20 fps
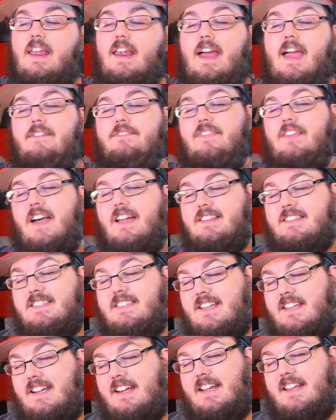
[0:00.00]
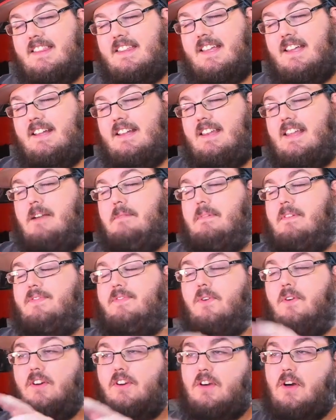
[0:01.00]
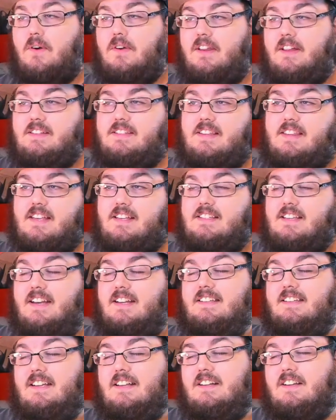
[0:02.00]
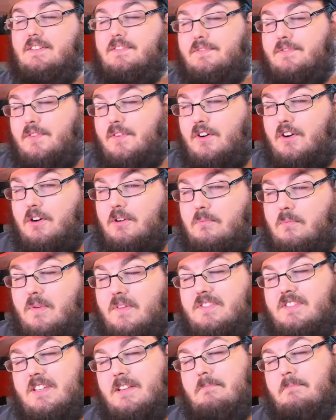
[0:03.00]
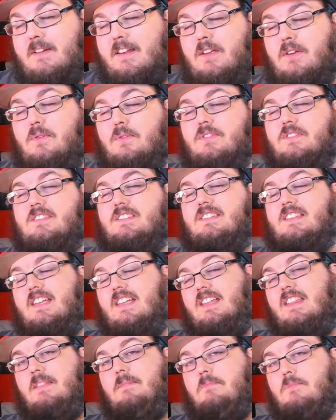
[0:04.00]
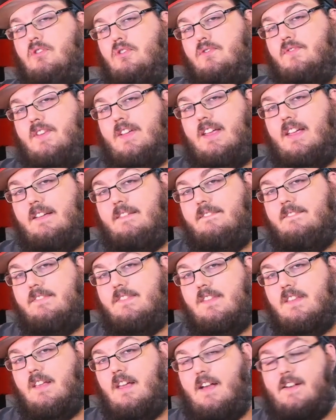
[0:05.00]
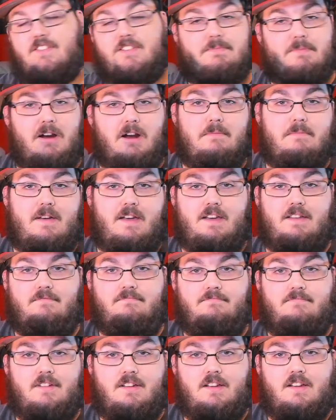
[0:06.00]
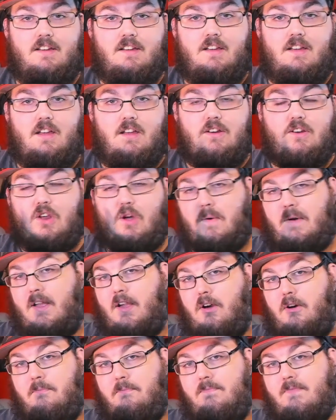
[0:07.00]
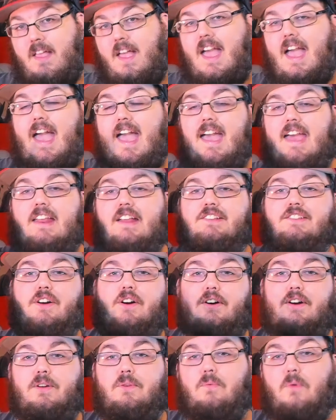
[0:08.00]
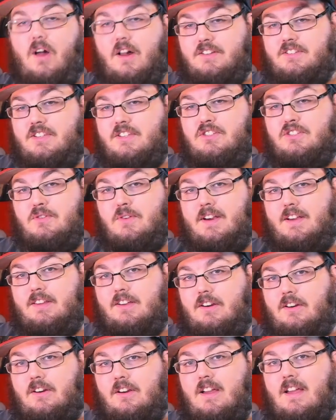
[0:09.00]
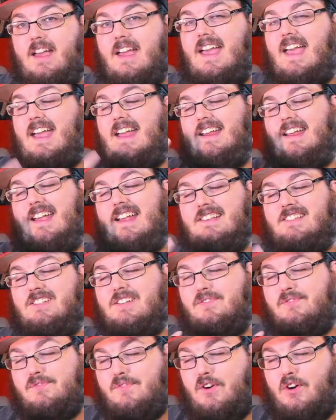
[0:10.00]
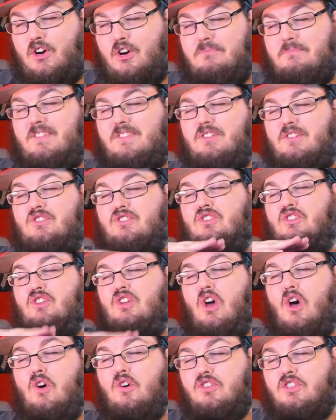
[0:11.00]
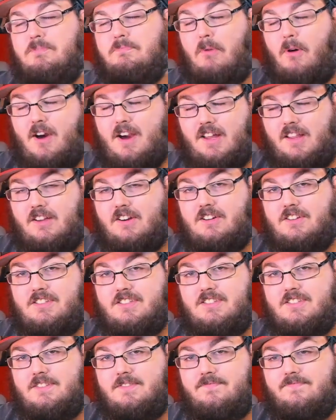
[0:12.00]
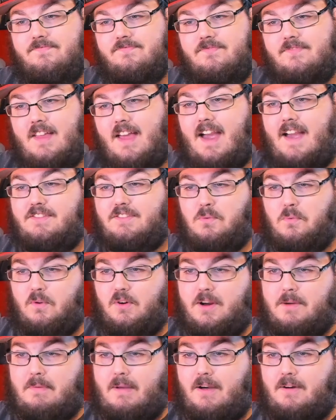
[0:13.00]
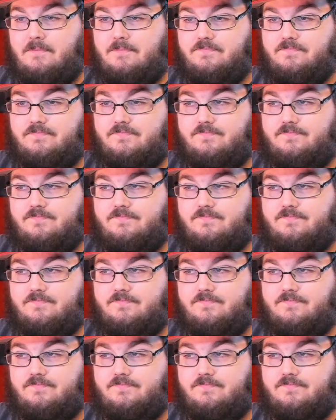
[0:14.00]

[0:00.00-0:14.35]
and I have not seen anything. Now, before going into this, I did confirm with somebody who has seen the movie of Spider-Man No Way Home and has already watched this trailer. And has confirmed that there's no spoilers that I have to worry about.